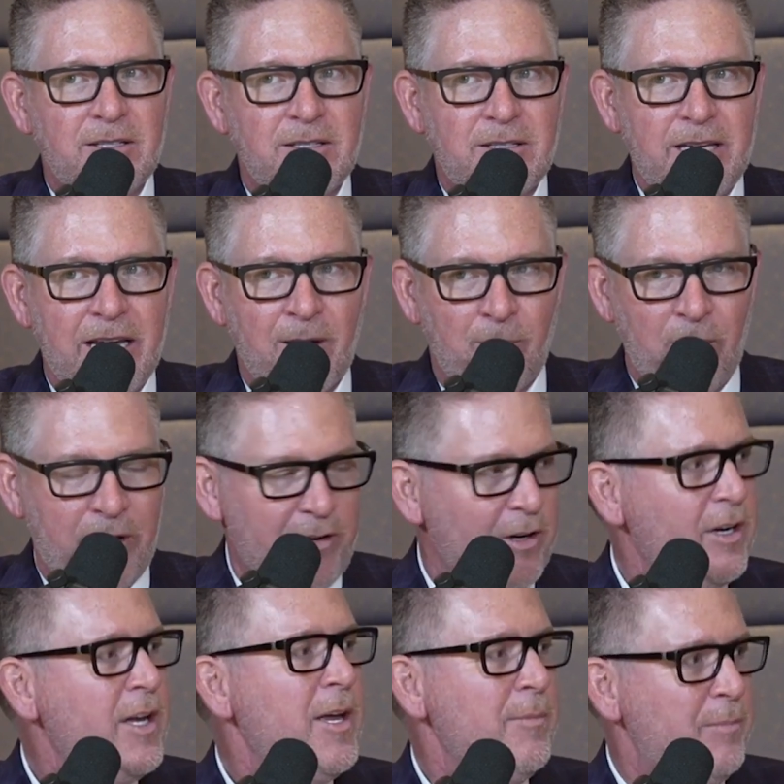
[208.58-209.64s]
take a
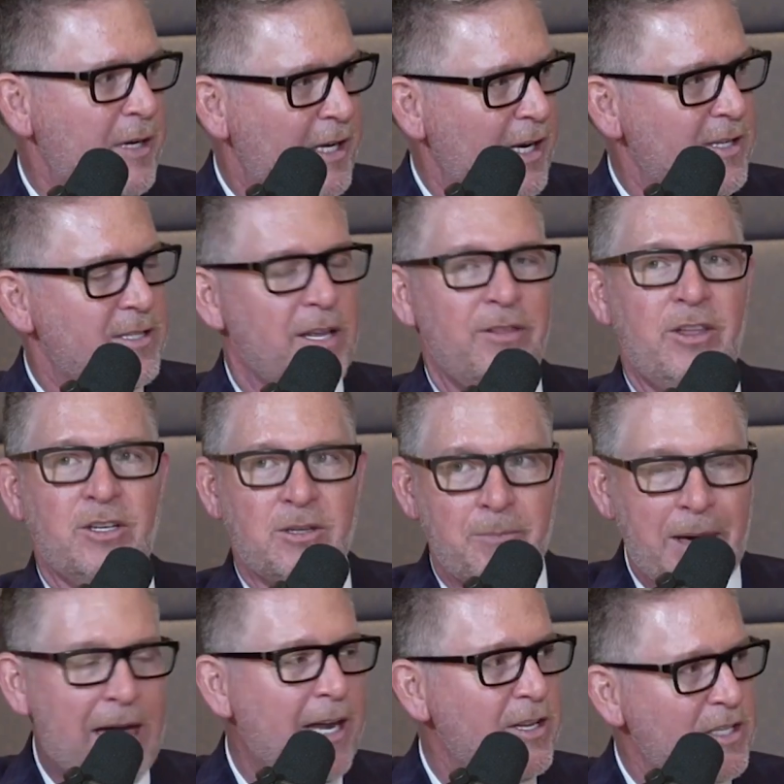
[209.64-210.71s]
breather because the
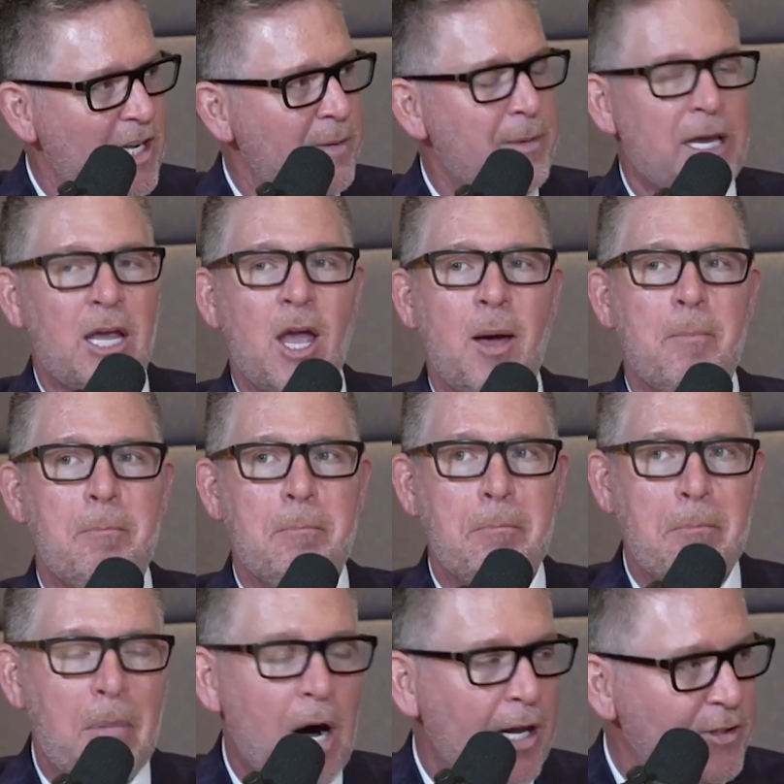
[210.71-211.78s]
demand is going to be
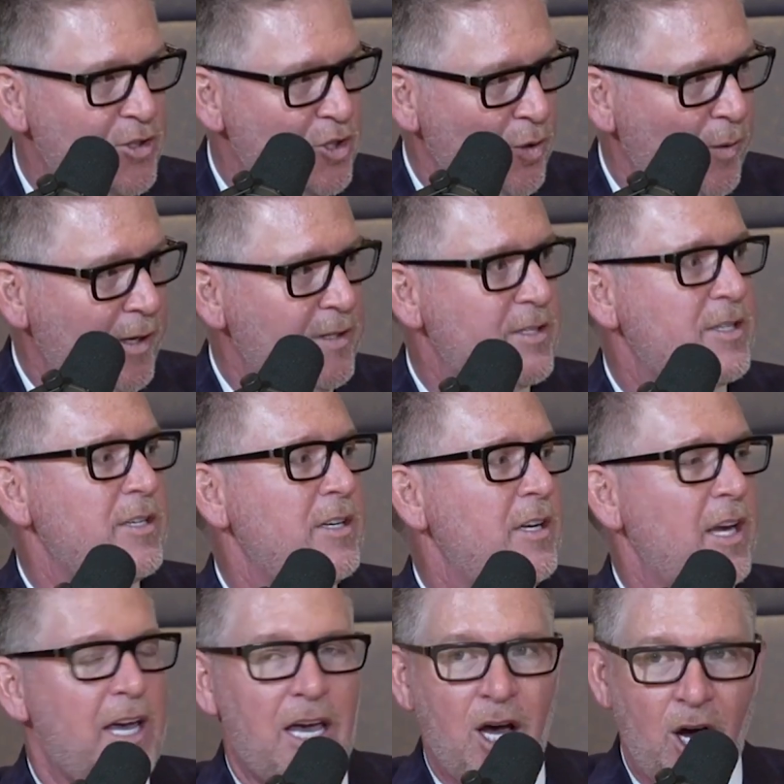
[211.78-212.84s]
monstrous.
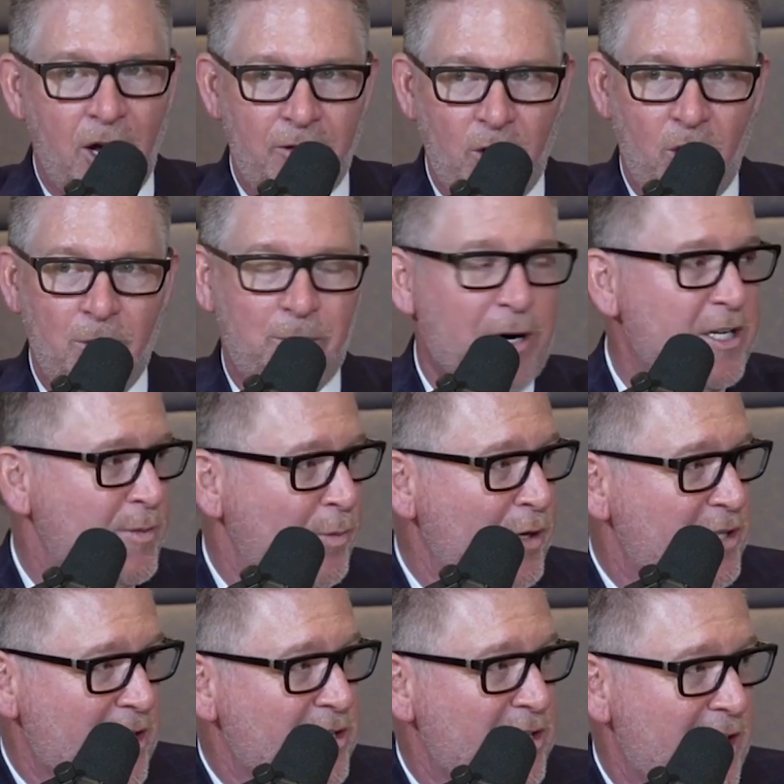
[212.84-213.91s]
The home price
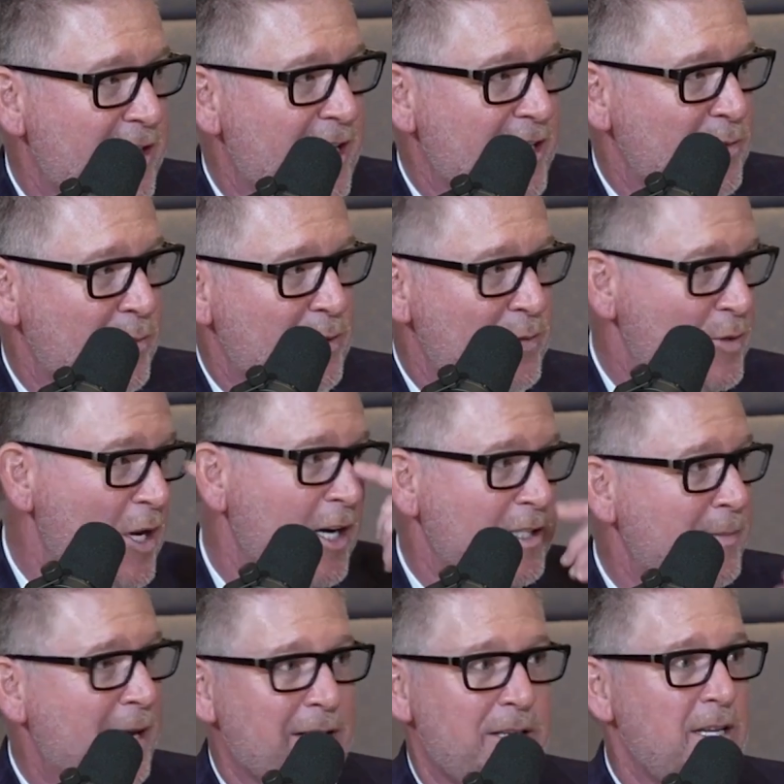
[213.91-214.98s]
appreciation index we just talked
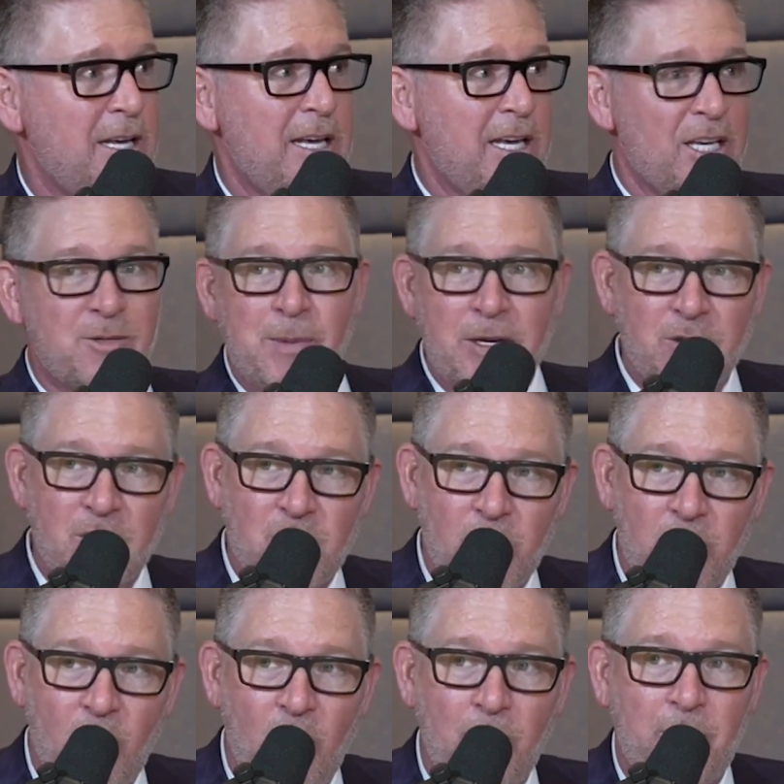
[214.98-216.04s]
about is basically
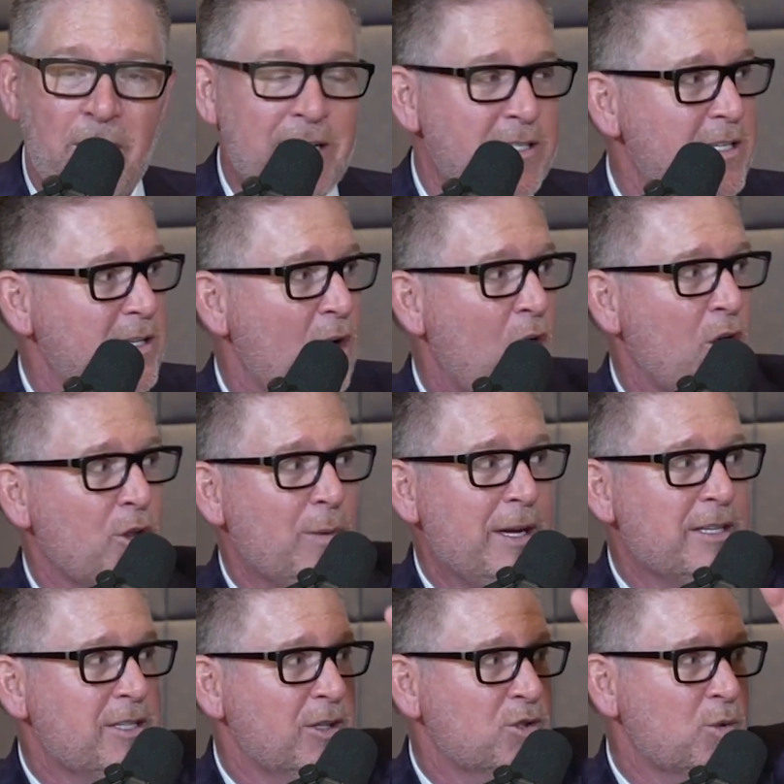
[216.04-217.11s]
showing home prices all the way
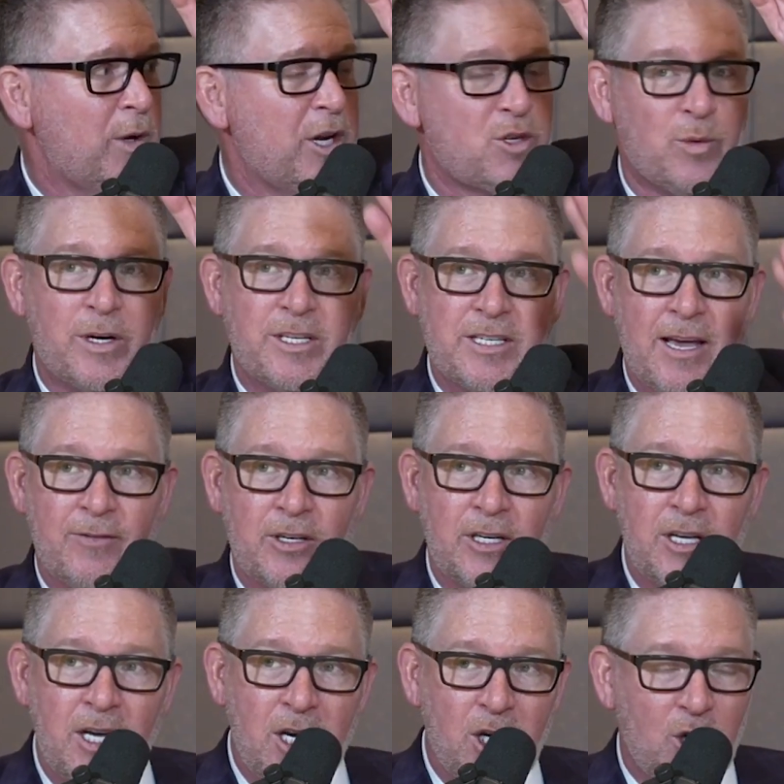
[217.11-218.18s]
until
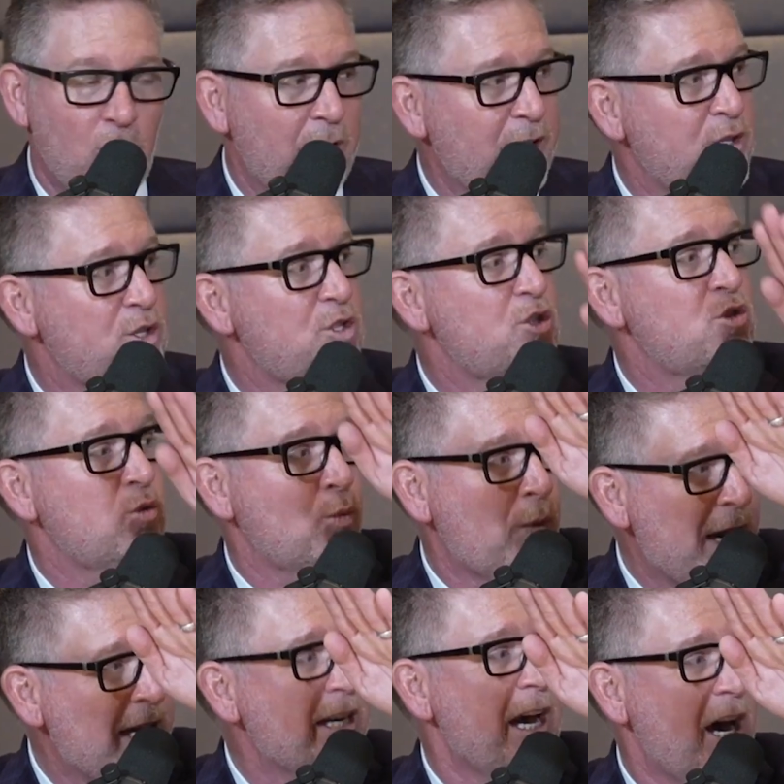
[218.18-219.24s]
2027 going
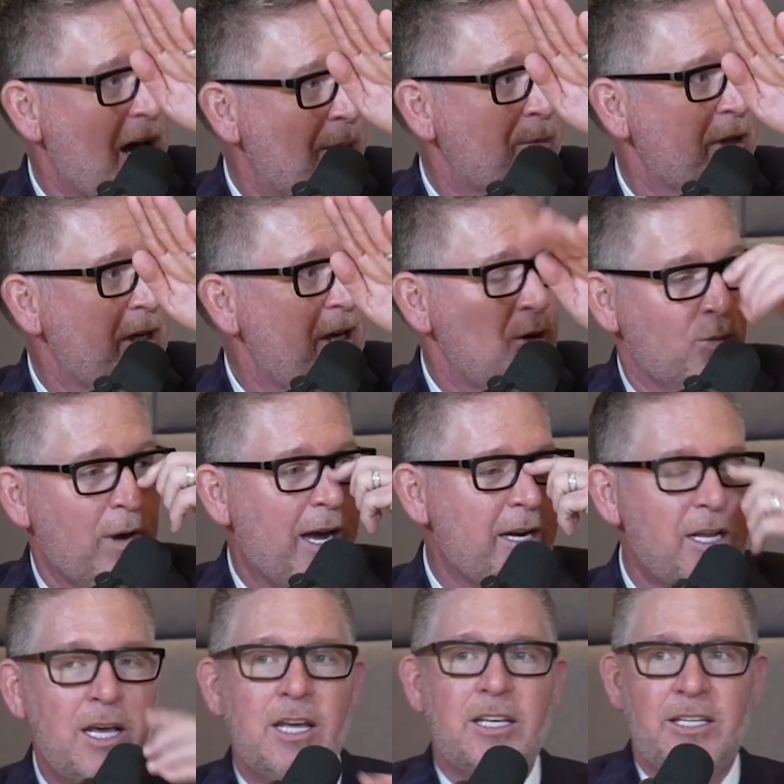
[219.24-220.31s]
straight up,
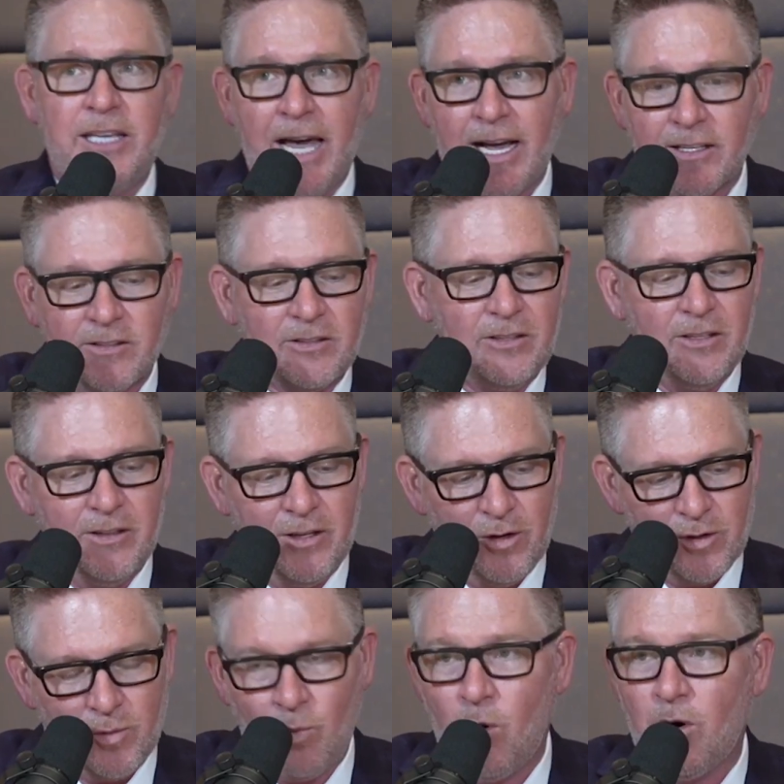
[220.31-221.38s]
right? Yes,
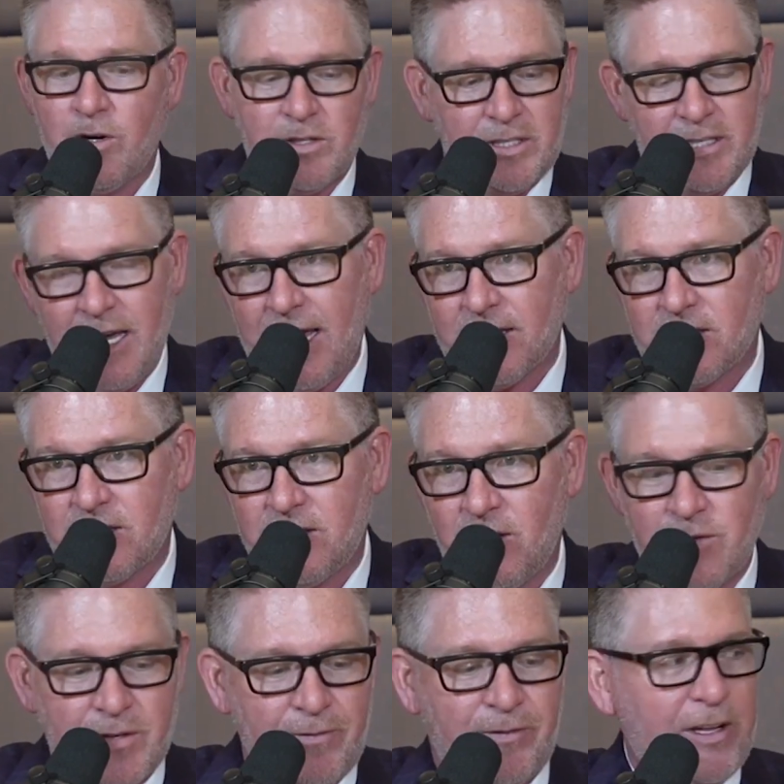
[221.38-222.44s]
there's wars. Yes,
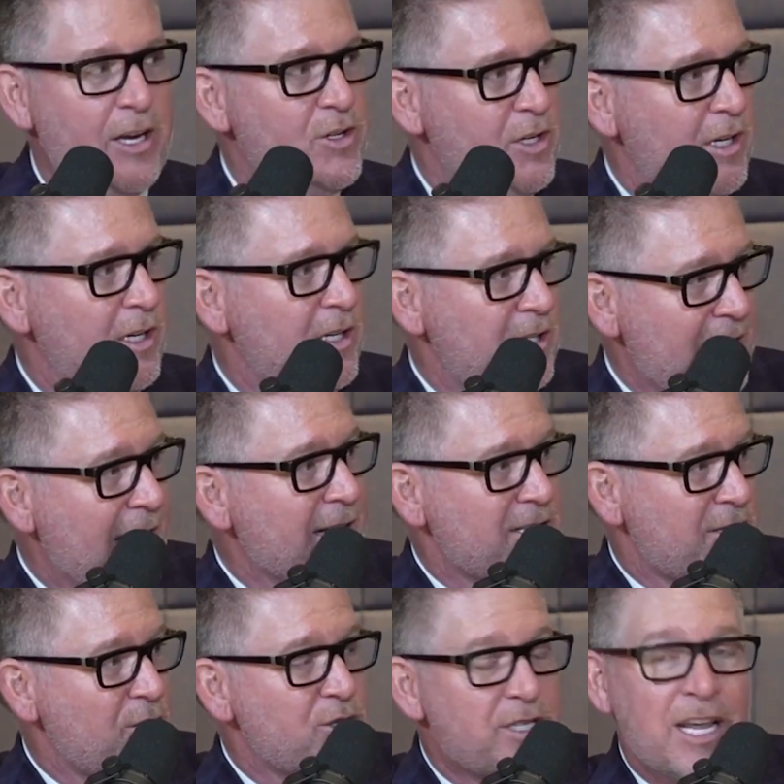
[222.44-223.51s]
there's inflation.
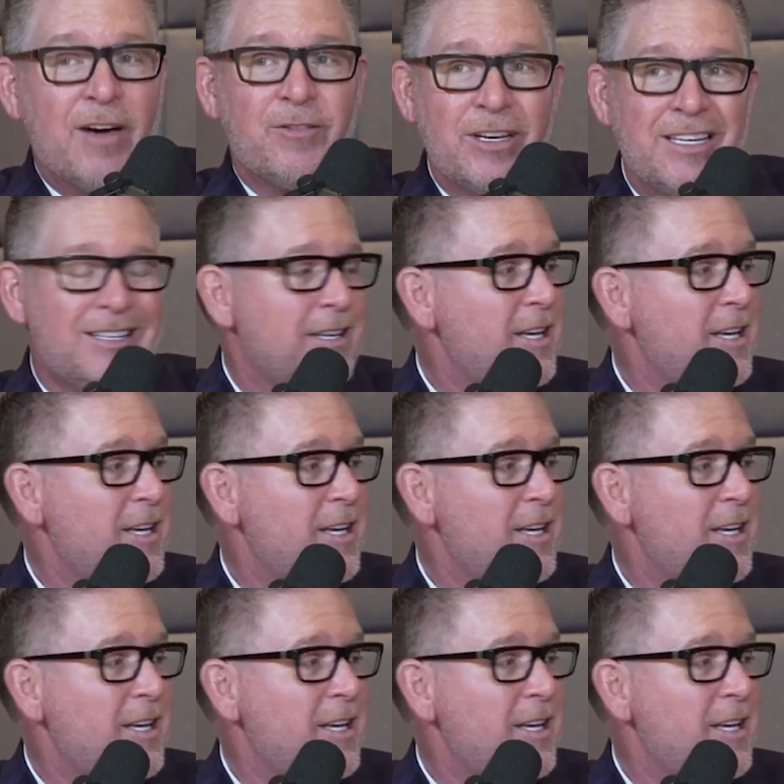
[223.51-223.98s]
Yes, there's definite